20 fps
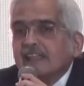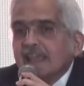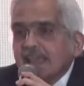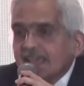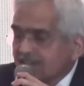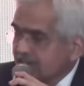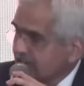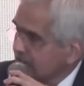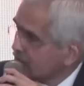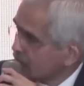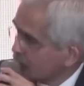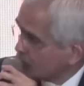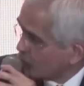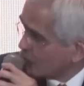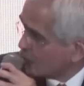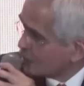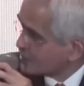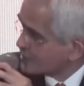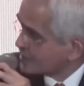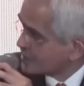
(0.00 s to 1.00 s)
lakh
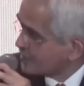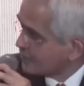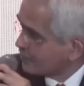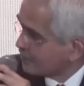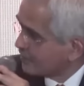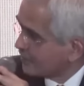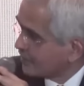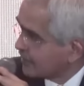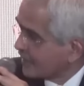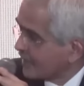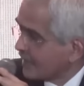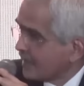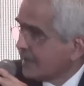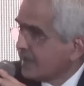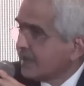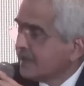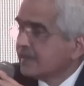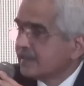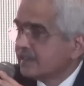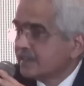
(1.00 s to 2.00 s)
crores.
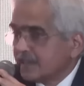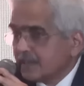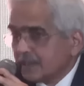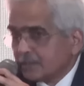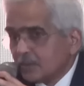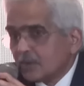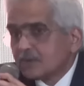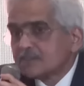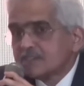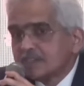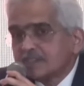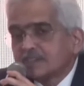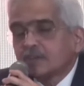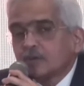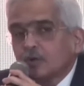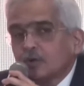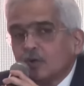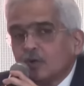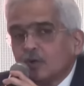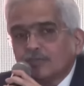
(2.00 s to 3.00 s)
The deposit
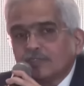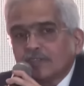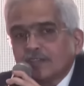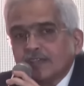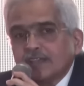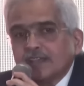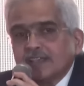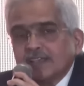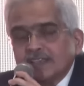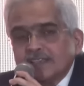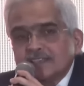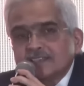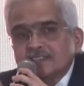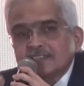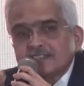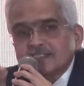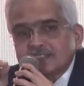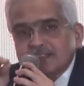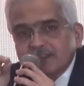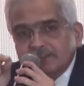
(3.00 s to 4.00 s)
growth is
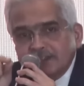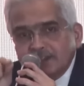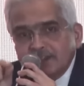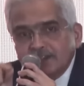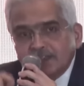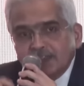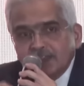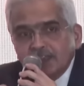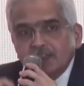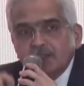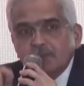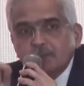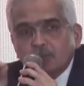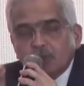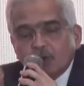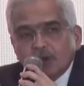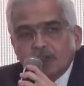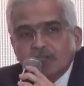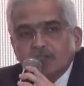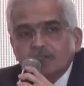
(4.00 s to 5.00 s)

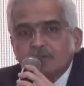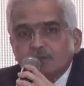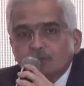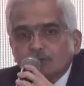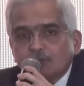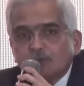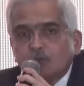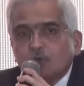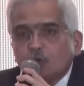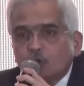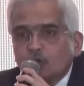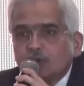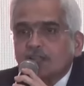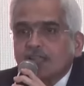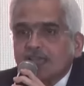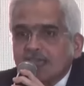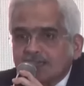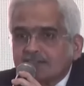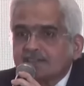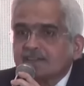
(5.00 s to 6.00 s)

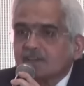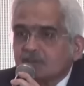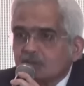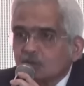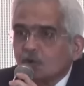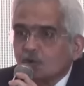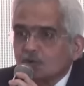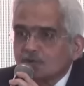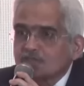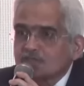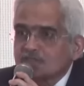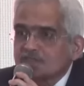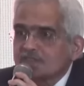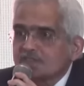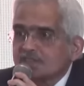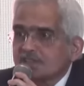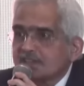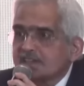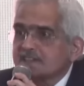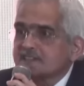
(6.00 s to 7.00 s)
17.4 lakh
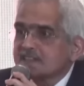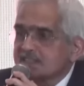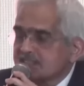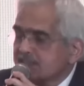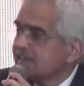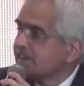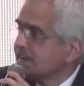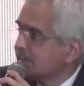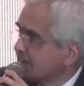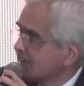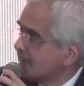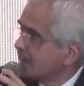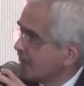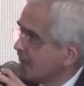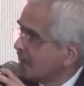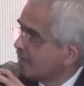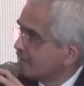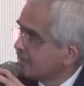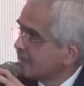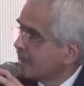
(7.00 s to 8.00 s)
crores. Let's say
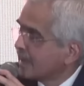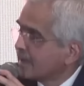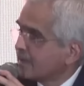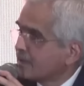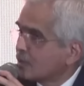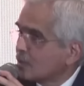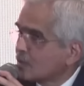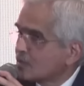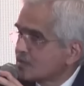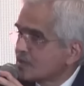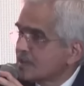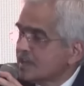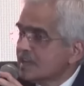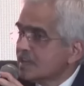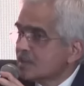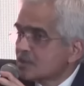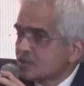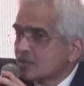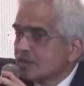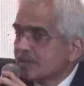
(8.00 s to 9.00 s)
17.5 lakh crores.
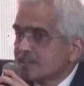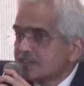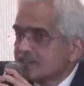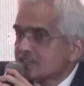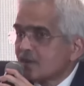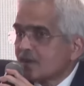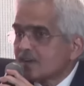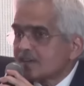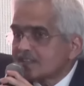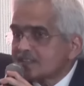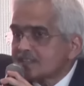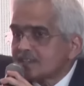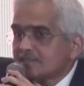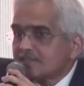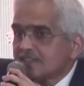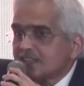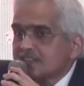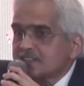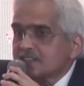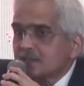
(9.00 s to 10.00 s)
So it is not as
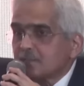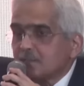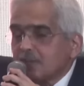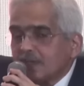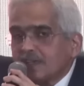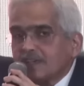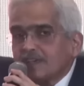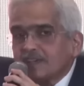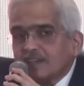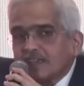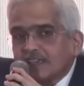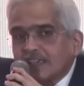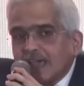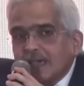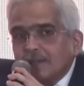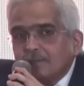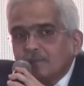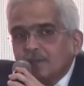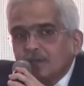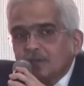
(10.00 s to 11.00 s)
if there is a big
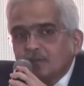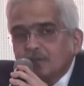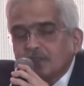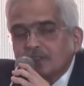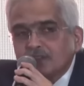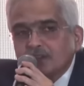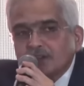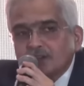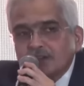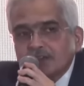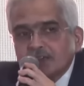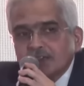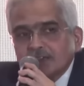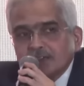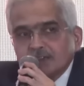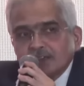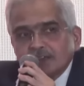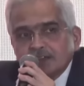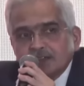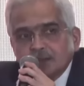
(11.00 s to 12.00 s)
gap between the
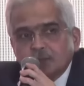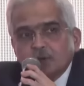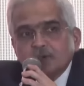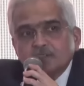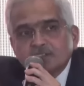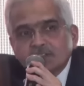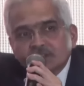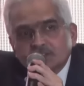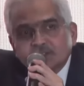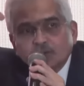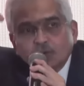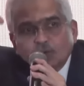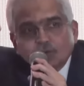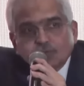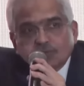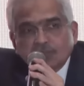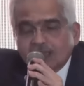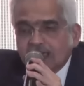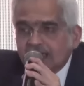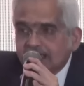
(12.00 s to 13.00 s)
deposit
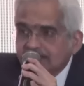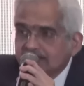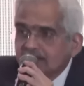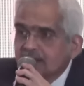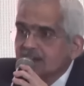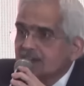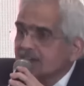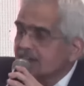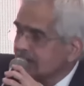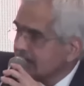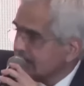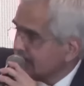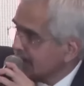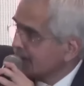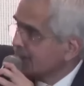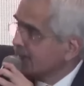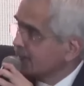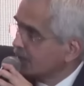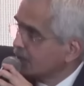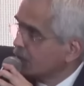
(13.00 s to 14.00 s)
growth and the
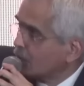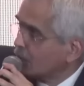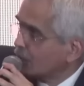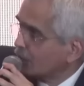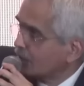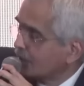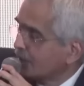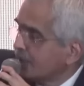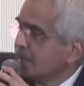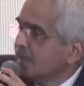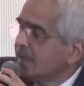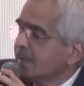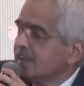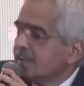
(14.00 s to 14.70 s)
credit growth.